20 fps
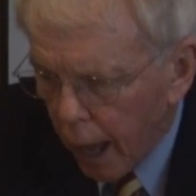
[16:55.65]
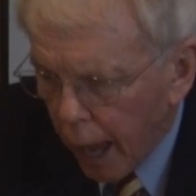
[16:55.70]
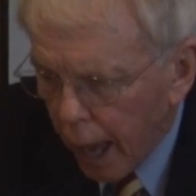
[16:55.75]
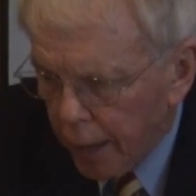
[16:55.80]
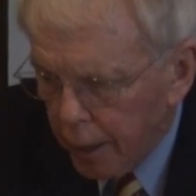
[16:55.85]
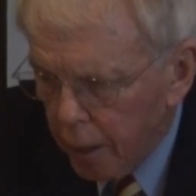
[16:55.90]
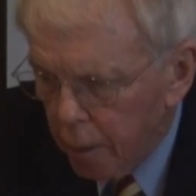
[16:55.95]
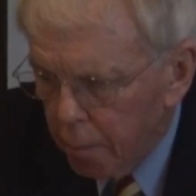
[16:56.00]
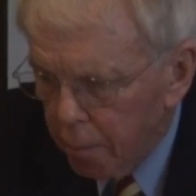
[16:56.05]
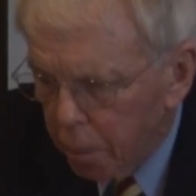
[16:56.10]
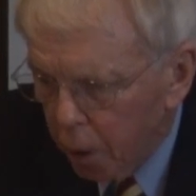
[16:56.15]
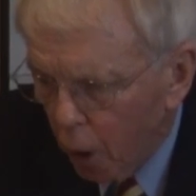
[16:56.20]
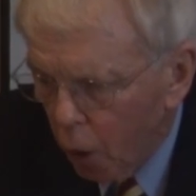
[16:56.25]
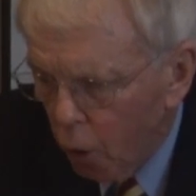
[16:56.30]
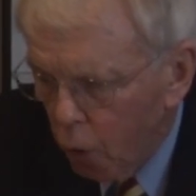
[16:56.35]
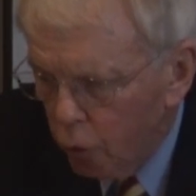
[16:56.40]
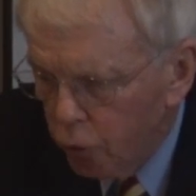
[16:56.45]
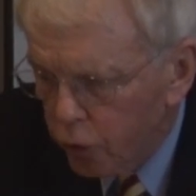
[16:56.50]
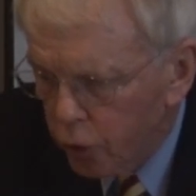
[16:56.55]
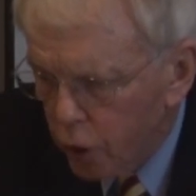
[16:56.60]
and
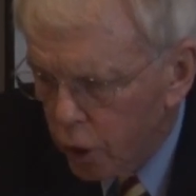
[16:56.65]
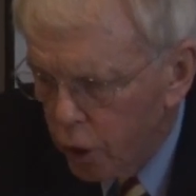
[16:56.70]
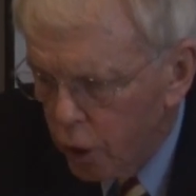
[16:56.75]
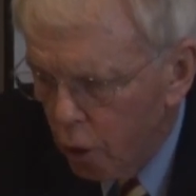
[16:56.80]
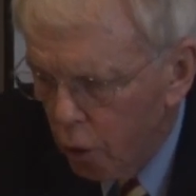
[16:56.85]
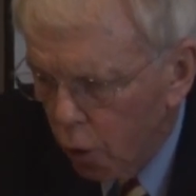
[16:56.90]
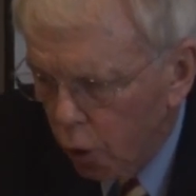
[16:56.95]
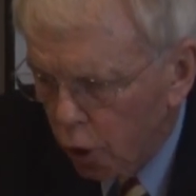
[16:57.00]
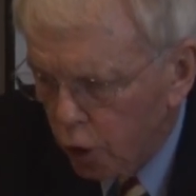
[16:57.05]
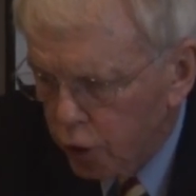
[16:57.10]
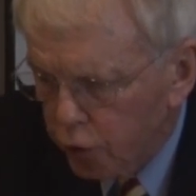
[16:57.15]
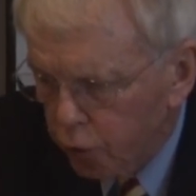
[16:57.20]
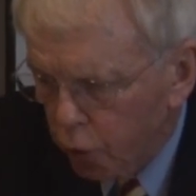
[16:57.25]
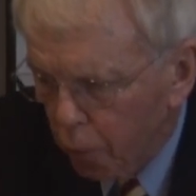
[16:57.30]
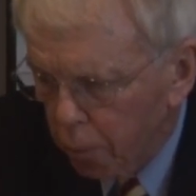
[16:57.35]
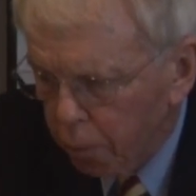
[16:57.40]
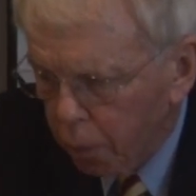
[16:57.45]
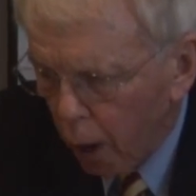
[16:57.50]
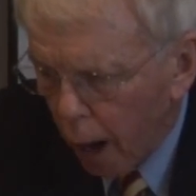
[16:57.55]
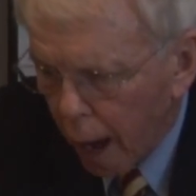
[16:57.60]
impose cures
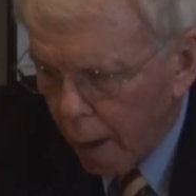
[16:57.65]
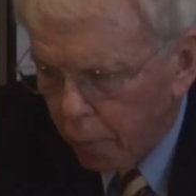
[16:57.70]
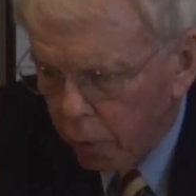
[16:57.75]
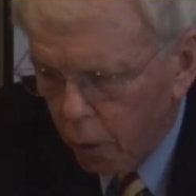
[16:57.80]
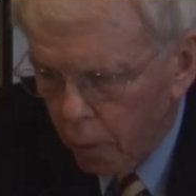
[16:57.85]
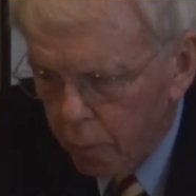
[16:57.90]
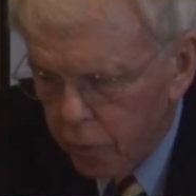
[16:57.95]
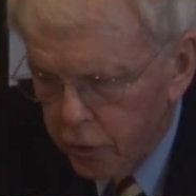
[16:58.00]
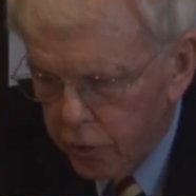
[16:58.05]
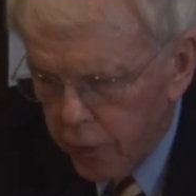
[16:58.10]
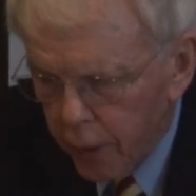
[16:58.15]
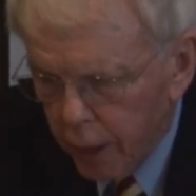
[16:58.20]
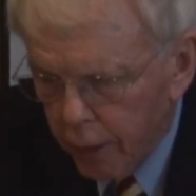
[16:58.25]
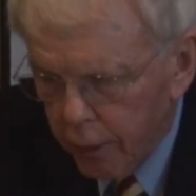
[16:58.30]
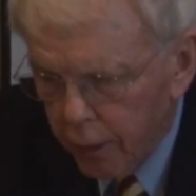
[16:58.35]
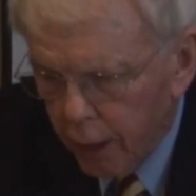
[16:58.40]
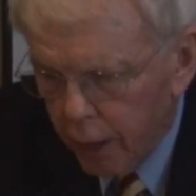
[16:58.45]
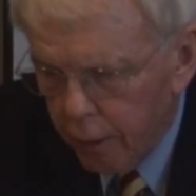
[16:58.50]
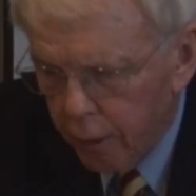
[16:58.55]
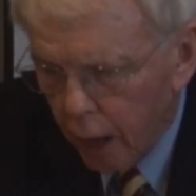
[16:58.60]
for problems
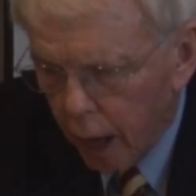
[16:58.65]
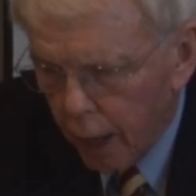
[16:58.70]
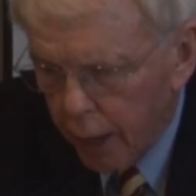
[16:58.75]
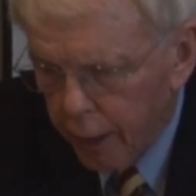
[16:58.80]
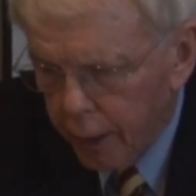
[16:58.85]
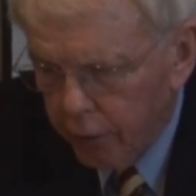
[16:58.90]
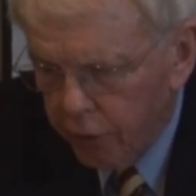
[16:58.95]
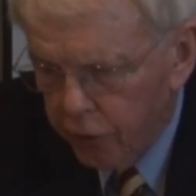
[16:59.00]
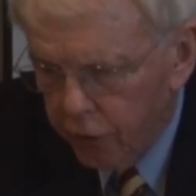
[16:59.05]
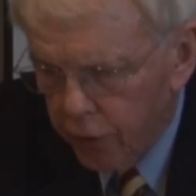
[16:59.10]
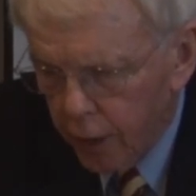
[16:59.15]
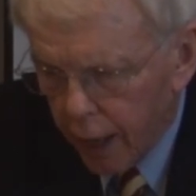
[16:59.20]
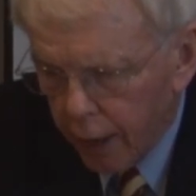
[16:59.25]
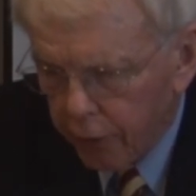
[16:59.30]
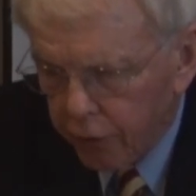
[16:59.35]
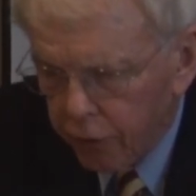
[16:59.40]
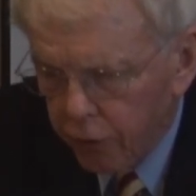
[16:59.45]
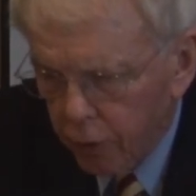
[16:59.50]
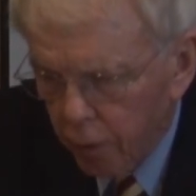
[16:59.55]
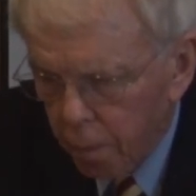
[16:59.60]
that did not
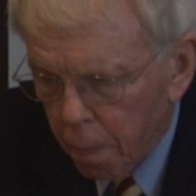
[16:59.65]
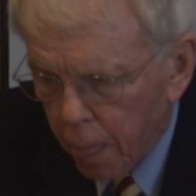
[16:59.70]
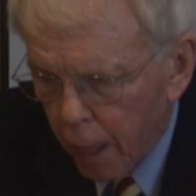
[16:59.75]
exist.